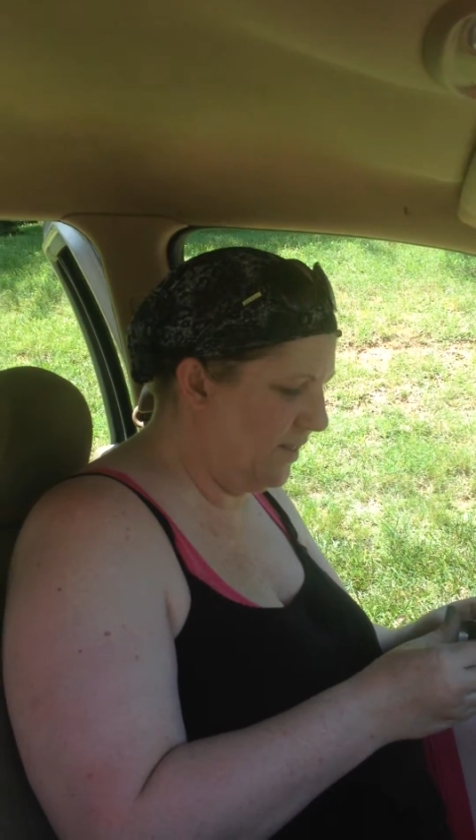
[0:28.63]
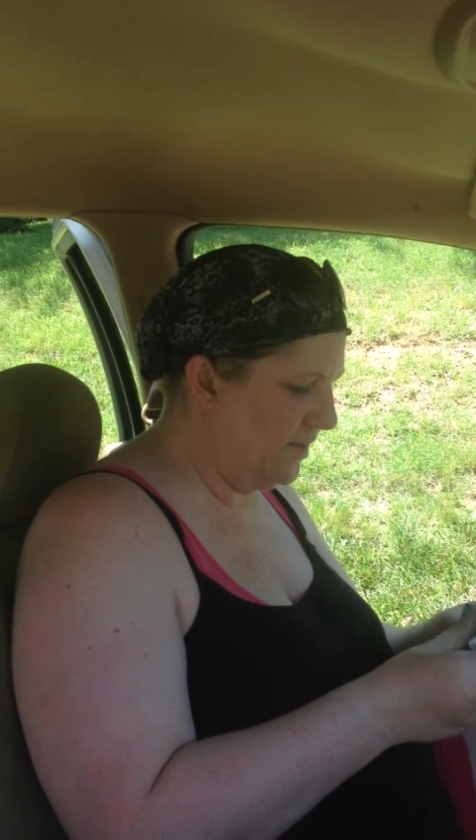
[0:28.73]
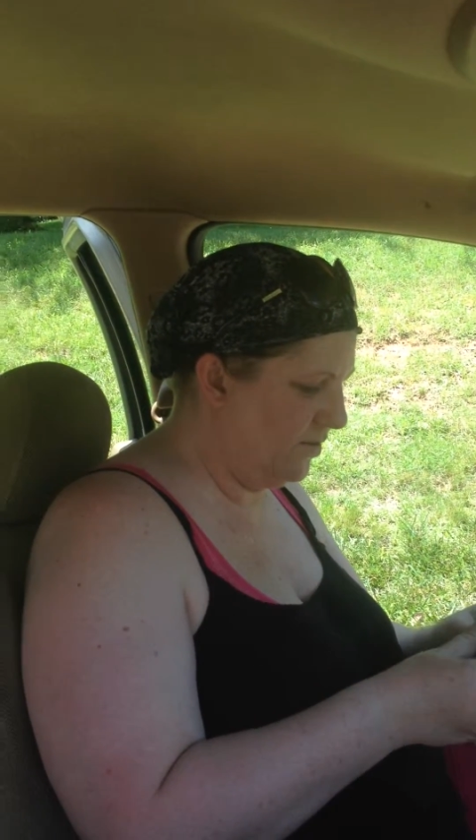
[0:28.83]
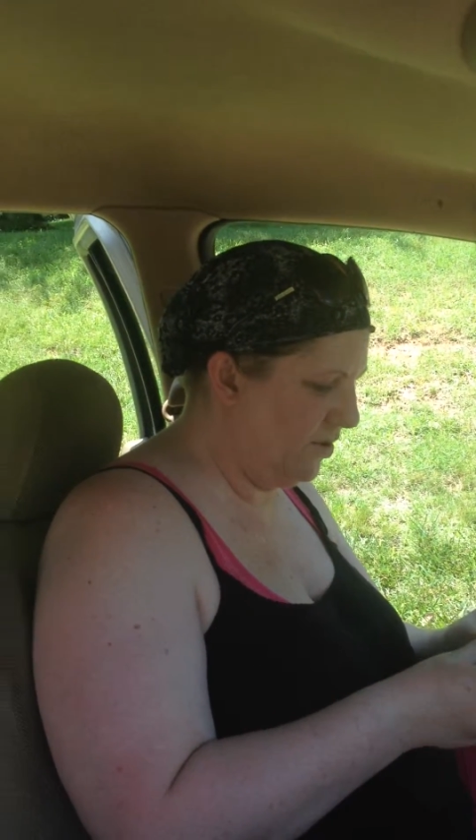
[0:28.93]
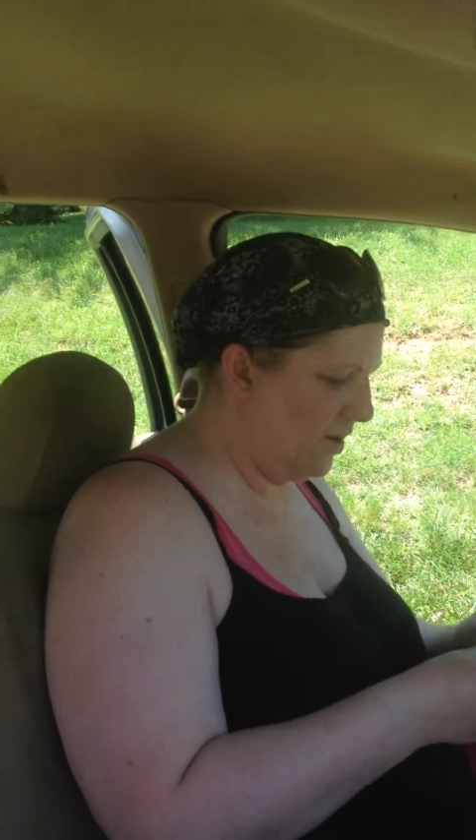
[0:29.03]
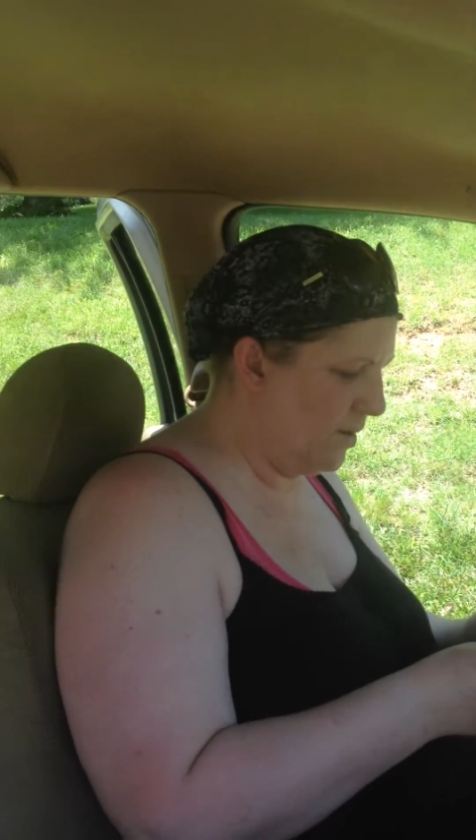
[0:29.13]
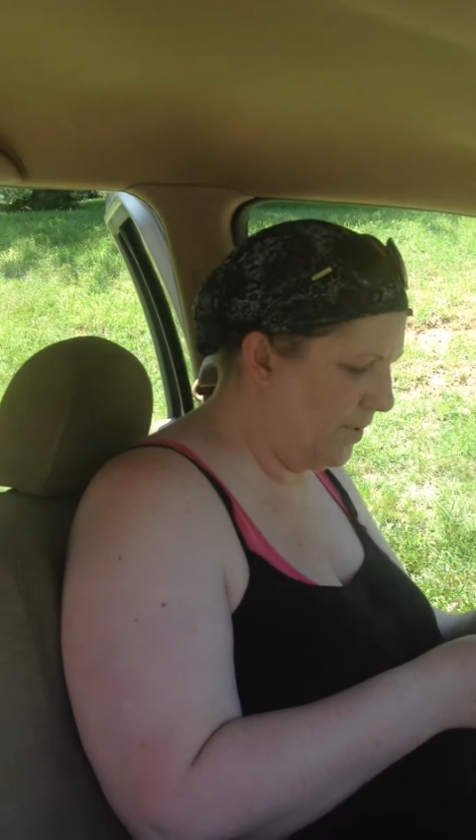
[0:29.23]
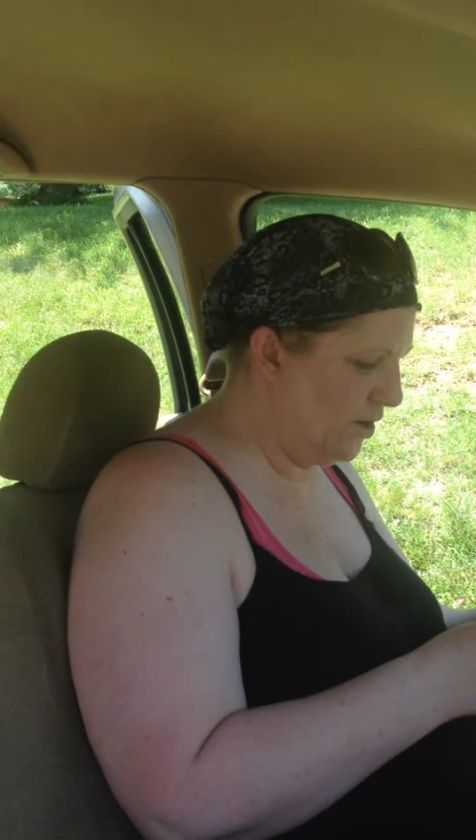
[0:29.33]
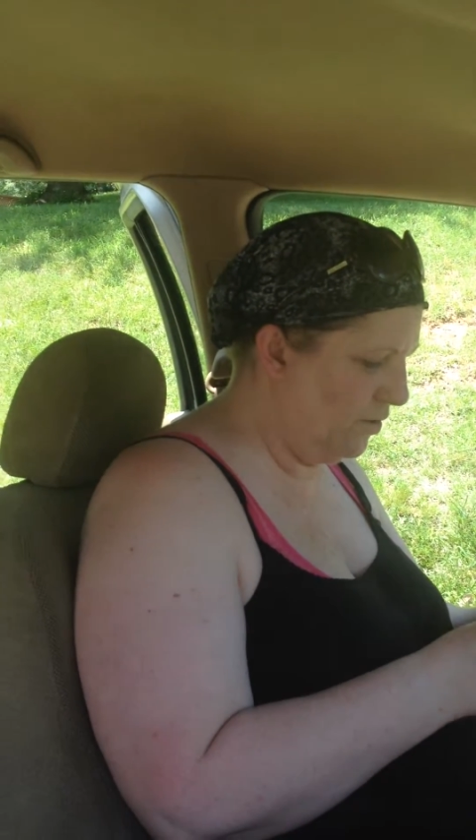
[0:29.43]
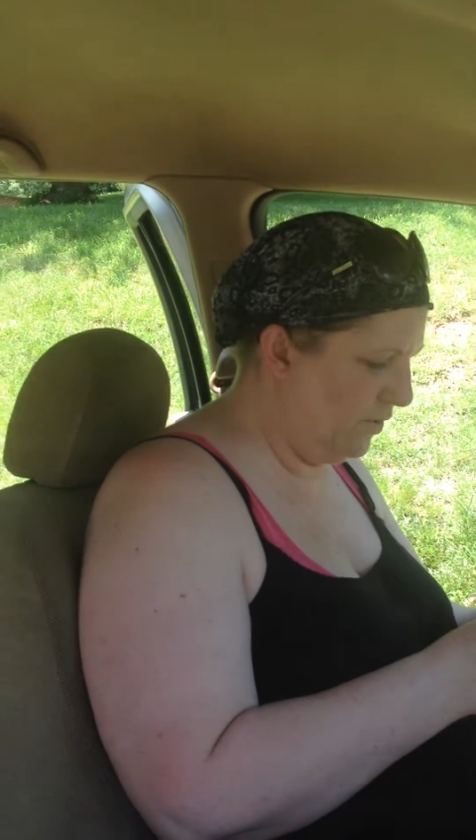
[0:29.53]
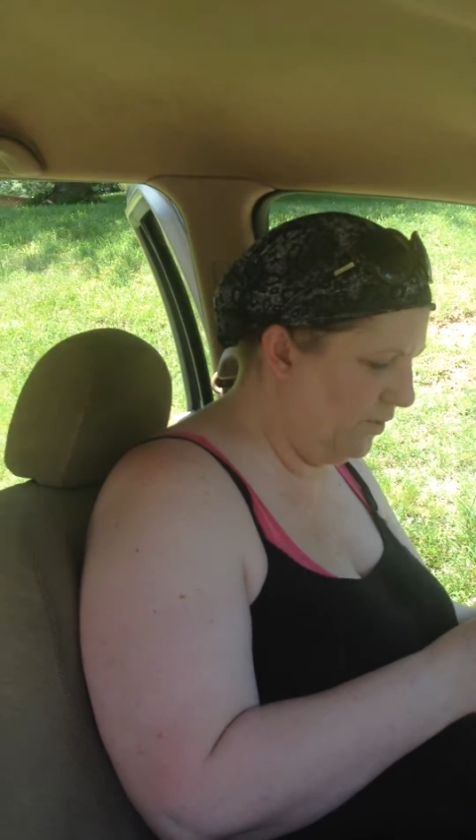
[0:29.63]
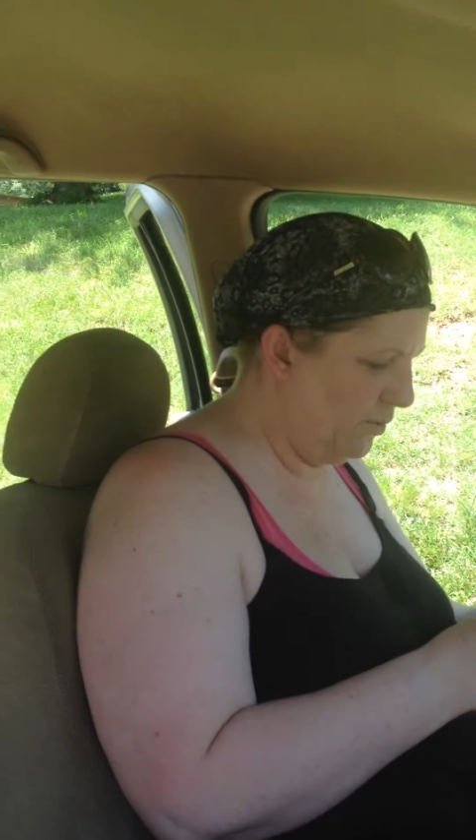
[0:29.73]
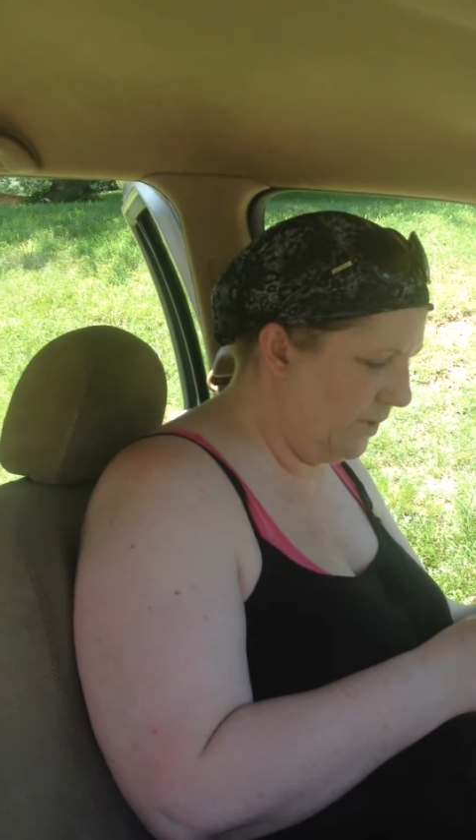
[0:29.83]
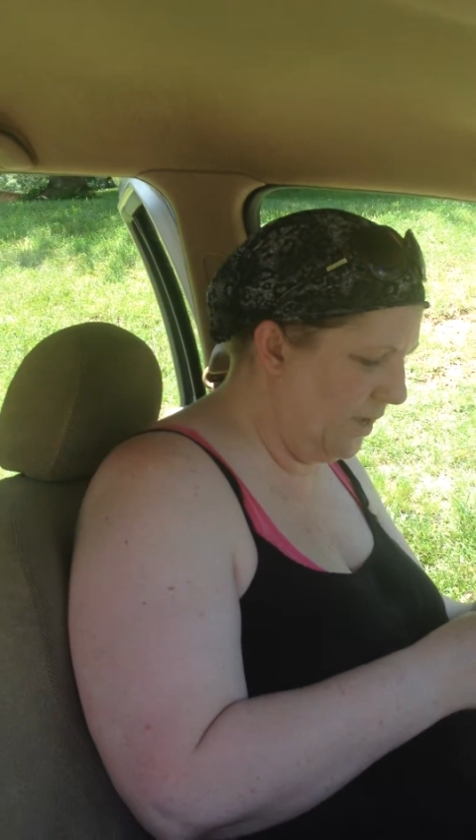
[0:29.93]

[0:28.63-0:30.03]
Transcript: let's look it up on YouTube.